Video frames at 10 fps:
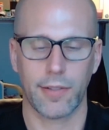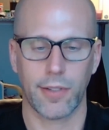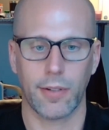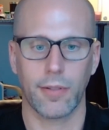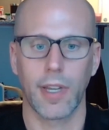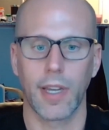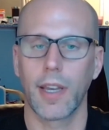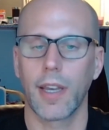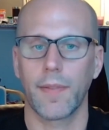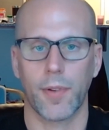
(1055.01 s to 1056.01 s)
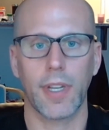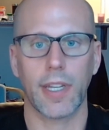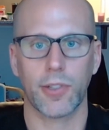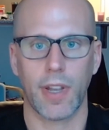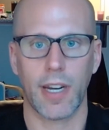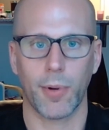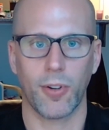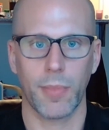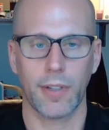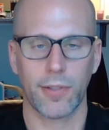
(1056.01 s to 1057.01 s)
So if you're eating straight up
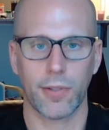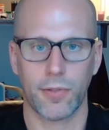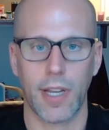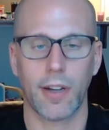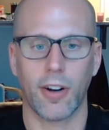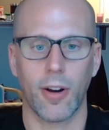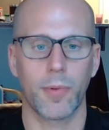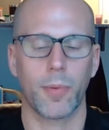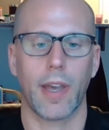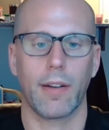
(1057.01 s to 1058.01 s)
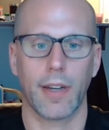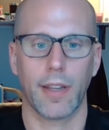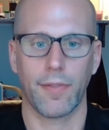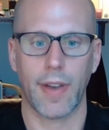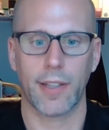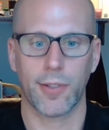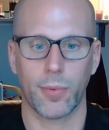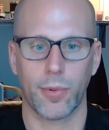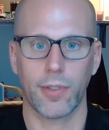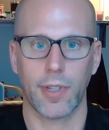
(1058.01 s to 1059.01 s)
oatmeal, so straight carbs without any fats or
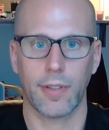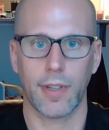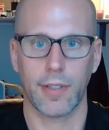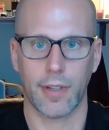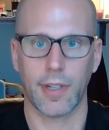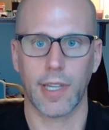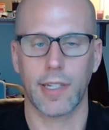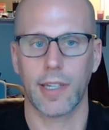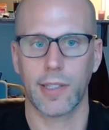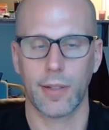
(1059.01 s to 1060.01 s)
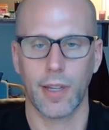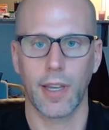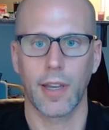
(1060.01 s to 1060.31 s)
protein, it's going to digest